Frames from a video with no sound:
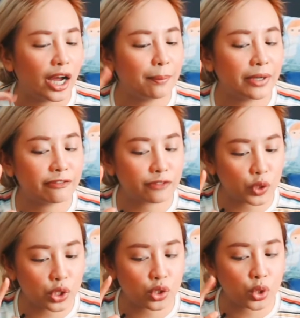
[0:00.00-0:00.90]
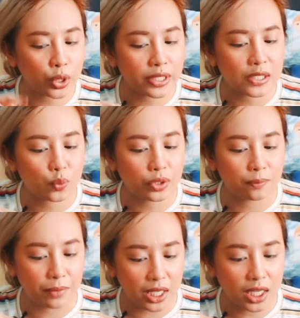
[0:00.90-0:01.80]
My first choice
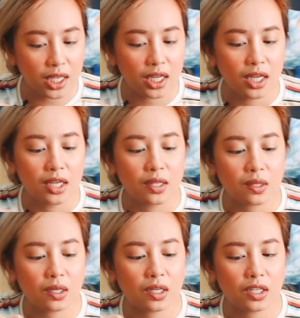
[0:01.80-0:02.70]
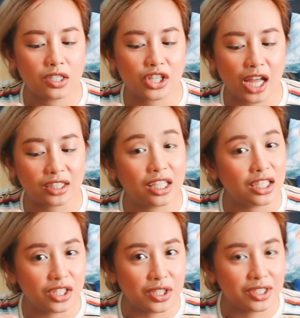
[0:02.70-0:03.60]
would be the Jack
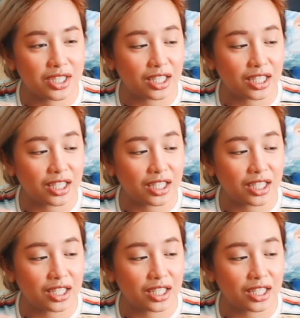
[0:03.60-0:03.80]
Daniels.